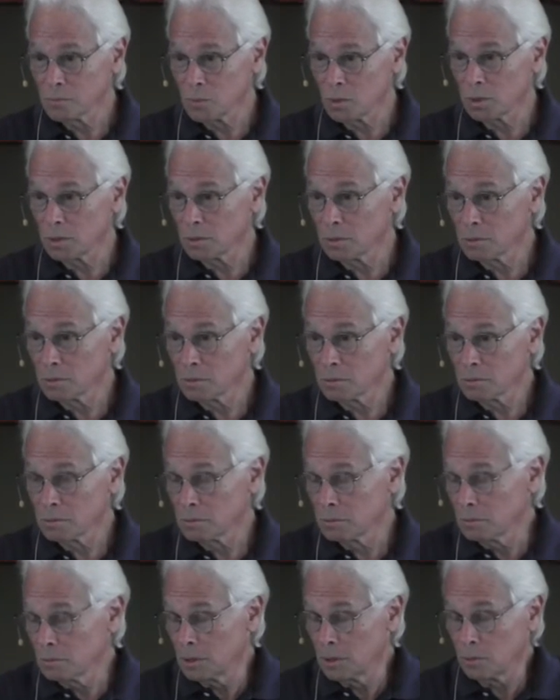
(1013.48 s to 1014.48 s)
Right?
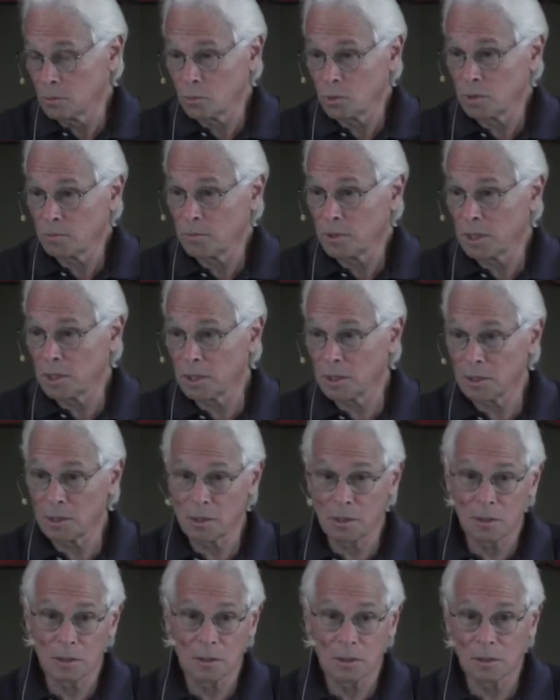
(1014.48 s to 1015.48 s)
And we
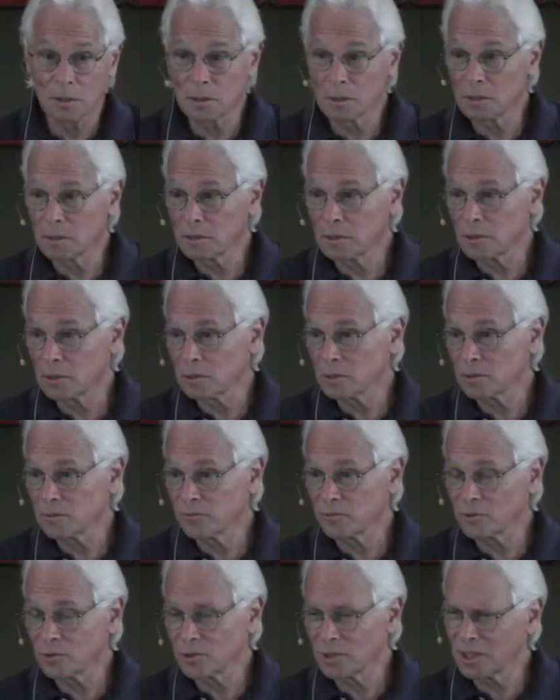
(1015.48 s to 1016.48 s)
may,
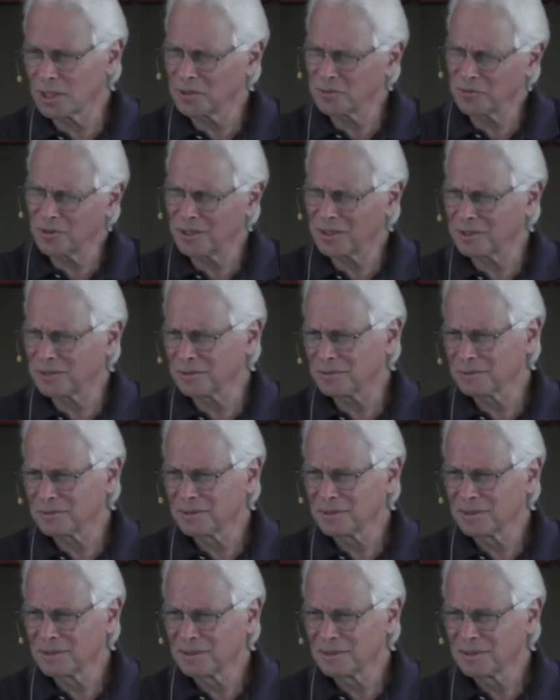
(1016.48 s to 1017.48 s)
if you're saying, wow,
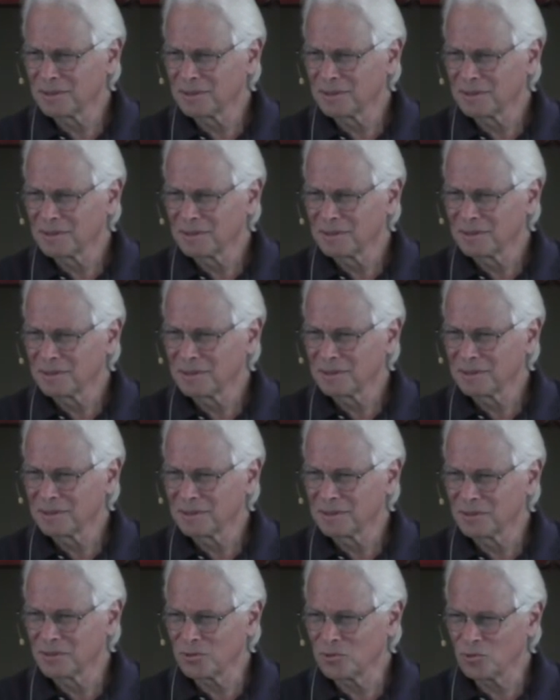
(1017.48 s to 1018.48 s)

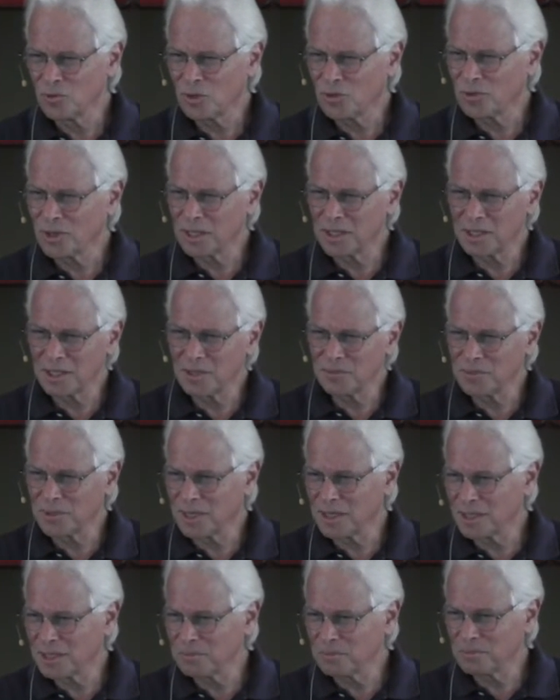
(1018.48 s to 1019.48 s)
the road I keep
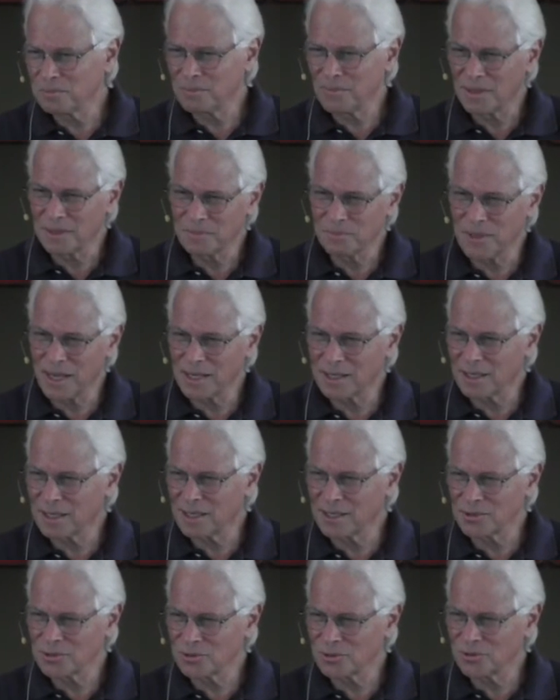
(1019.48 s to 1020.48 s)
getting back
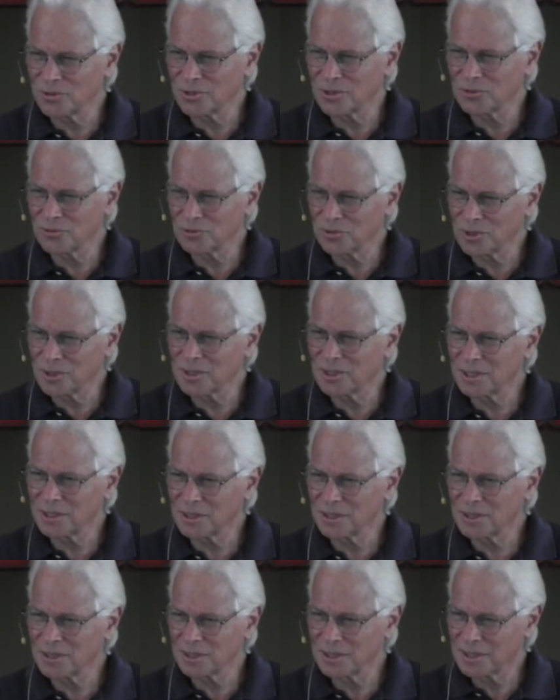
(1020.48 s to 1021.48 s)
onto is
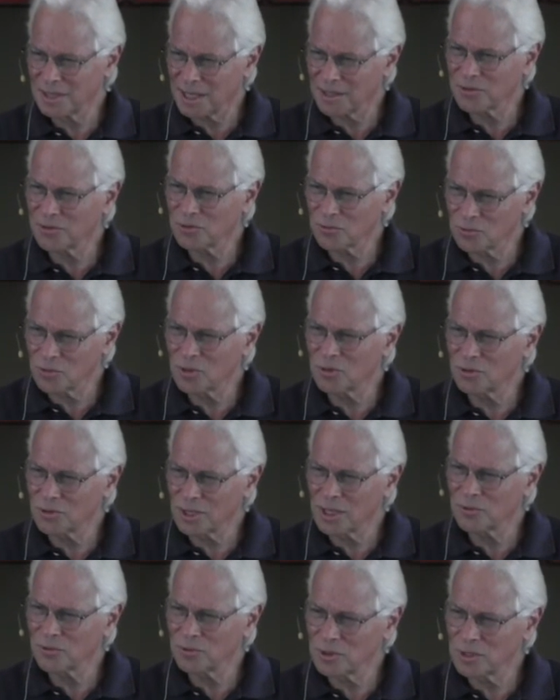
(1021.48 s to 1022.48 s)
really not the
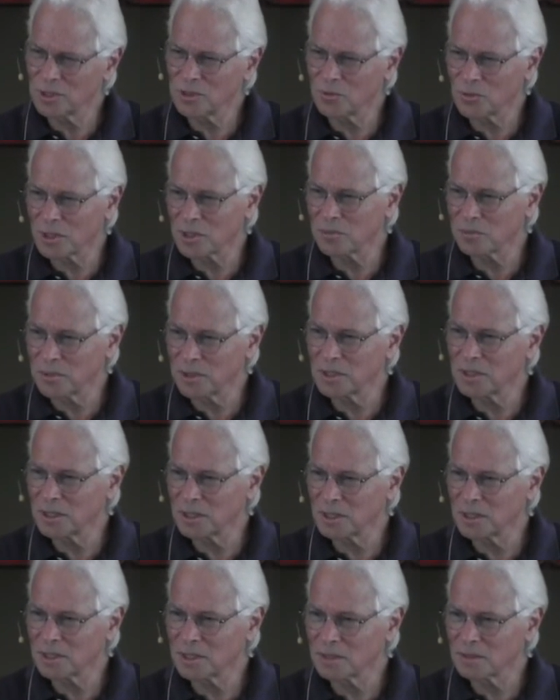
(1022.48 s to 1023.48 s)
road I really want to be
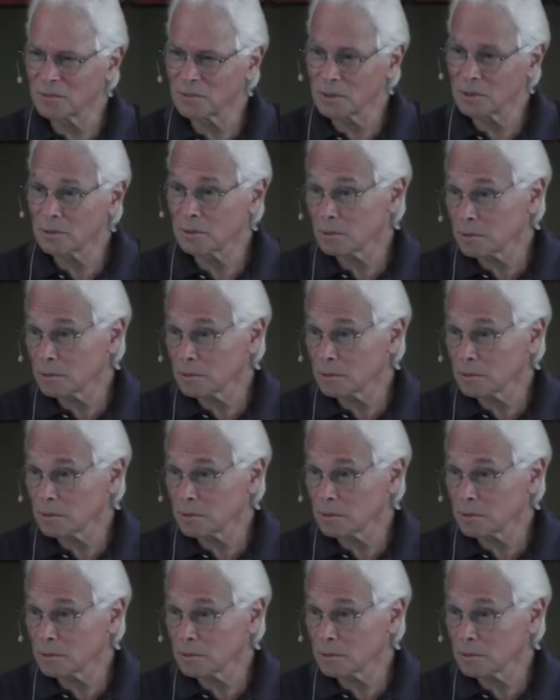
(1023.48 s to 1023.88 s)
on, right?